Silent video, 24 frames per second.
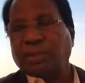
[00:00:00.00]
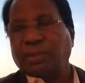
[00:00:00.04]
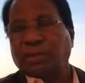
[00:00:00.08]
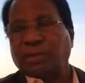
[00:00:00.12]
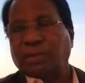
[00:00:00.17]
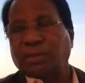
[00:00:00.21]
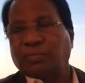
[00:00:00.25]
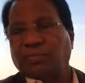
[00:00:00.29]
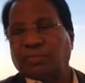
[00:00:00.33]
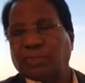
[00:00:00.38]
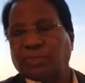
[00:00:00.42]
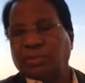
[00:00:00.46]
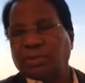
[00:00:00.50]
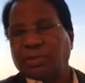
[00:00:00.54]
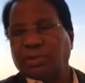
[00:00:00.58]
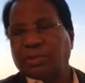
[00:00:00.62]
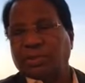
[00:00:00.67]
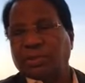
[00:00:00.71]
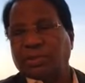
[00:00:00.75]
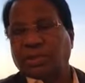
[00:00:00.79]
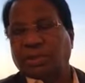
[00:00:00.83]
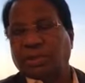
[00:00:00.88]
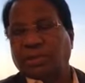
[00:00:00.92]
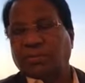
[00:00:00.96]
Of
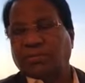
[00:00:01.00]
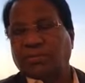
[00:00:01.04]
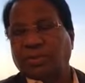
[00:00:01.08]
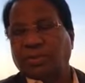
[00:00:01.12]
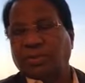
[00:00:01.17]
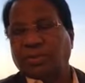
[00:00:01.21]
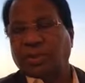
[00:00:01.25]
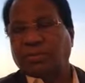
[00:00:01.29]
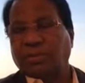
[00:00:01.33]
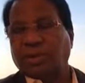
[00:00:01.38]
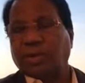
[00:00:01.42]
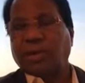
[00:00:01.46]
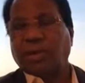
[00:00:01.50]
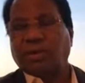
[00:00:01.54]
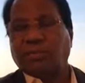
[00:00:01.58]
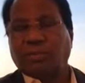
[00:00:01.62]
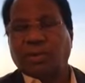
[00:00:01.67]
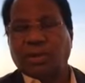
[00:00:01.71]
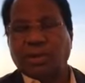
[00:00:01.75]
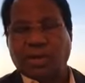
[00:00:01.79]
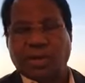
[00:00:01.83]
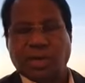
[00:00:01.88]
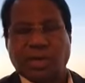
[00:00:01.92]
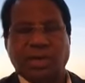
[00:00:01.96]
course, we have an
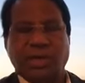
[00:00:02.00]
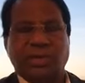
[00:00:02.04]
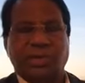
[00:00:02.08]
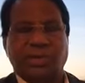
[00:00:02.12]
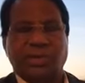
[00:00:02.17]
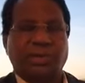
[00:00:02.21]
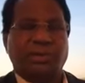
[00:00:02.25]
advantage